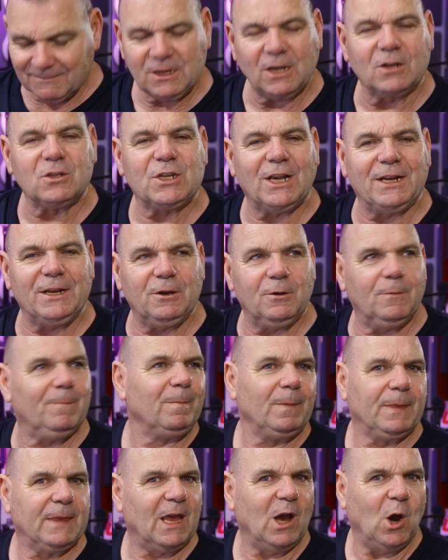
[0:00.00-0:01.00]
But I'll tell you
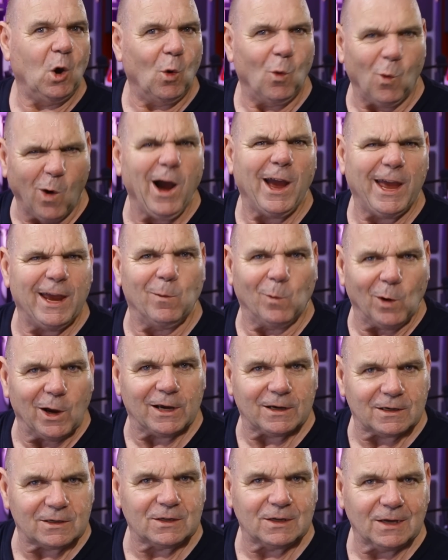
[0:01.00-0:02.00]
why it
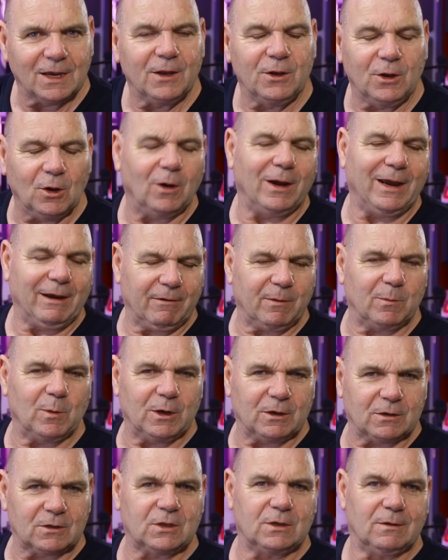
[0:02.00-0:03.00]
works, not how it
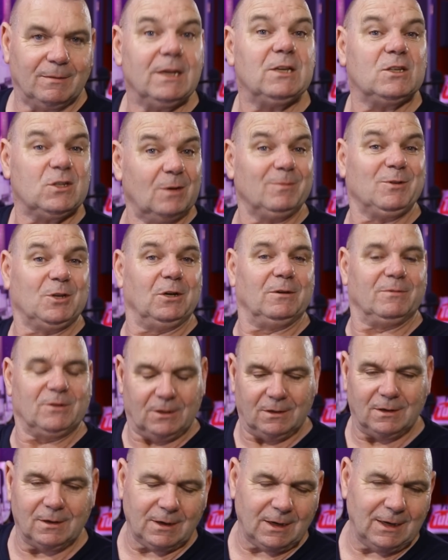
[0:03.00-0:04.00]
works. Sometimes,
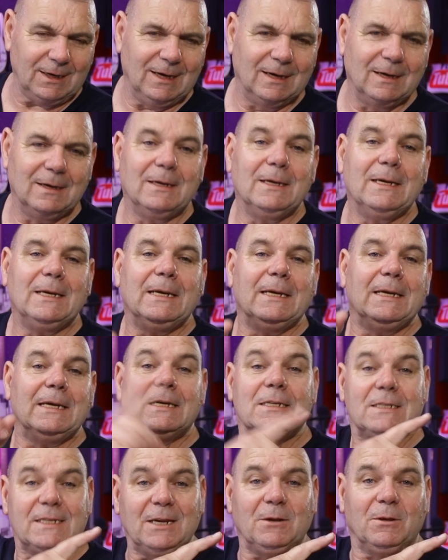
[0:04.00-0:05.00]
okay?
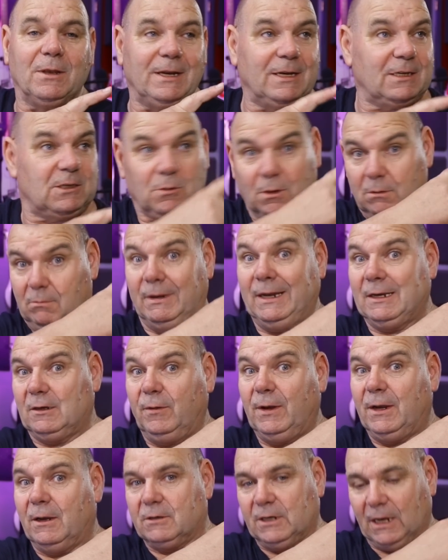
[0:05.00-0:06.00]
See you on the next one. Next
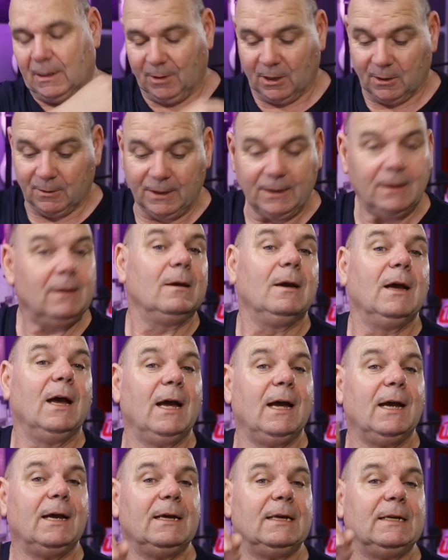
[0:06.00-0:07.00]
video is here, by the way.
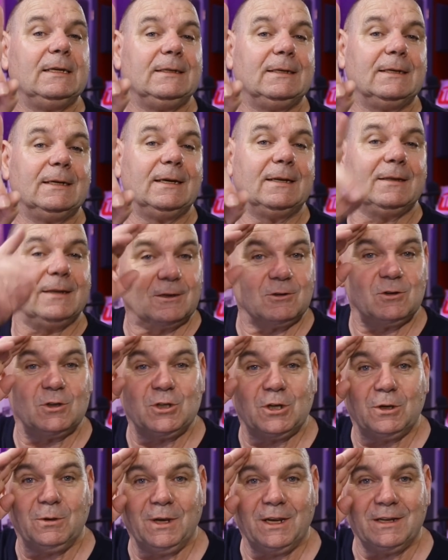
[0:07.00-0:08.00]
And thanks for
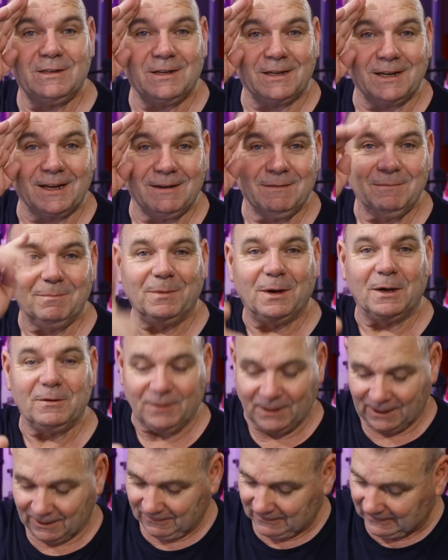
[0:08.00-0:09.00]
tuning in today. Bye
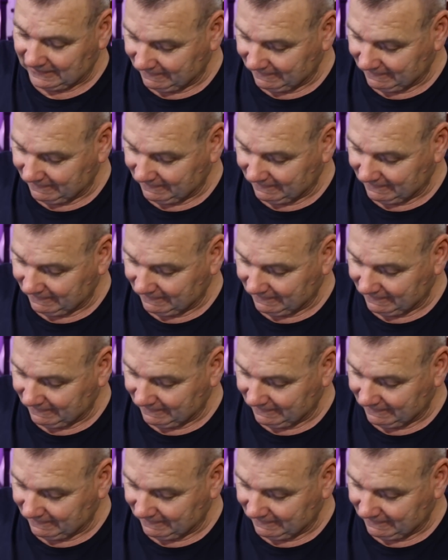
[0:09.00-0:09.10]
for now.